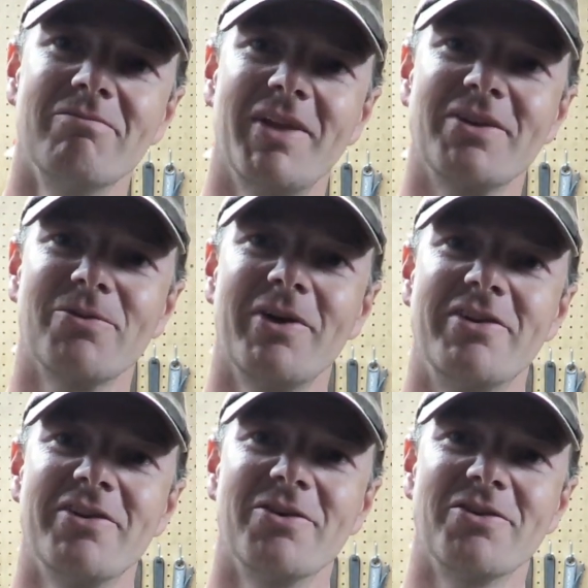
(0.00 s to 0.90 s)
that's why I
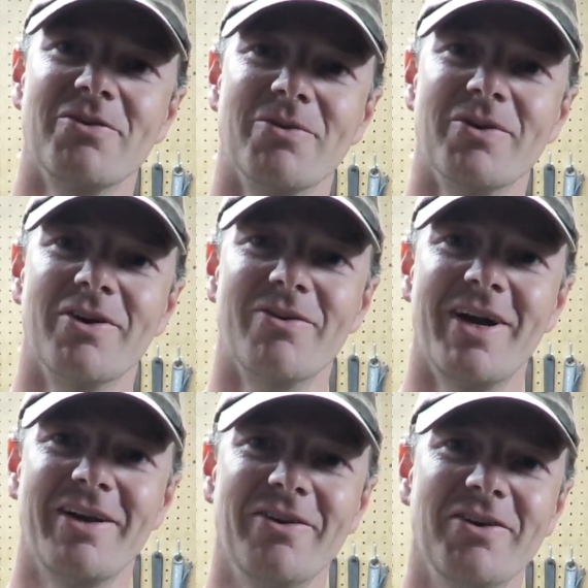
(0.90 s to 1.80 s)
chose the Ruger
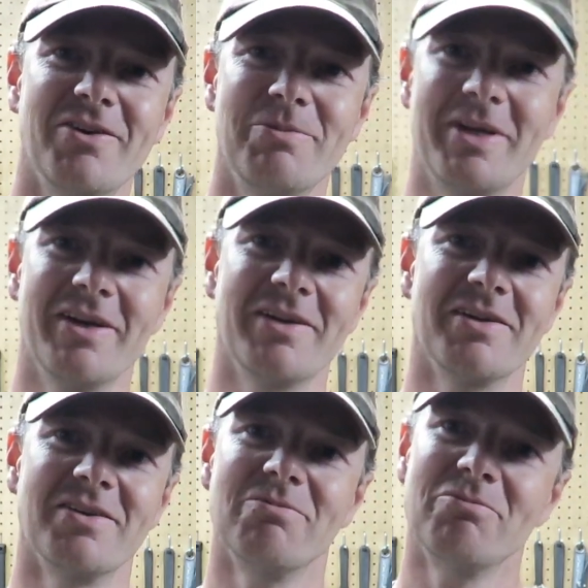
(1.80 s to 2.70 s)
Wrangler,
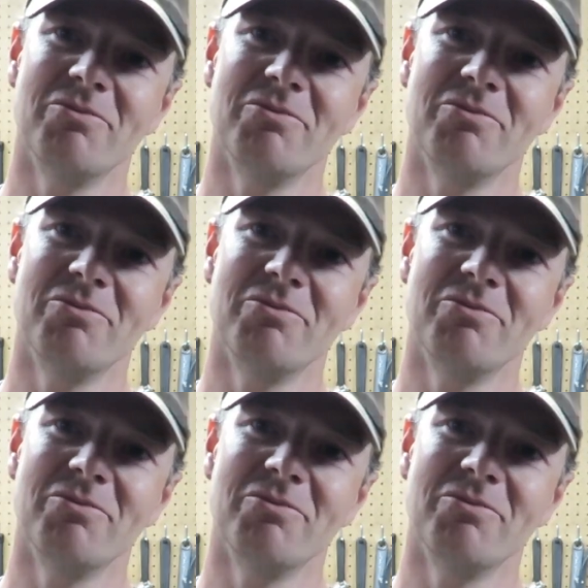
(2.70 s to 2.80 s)
because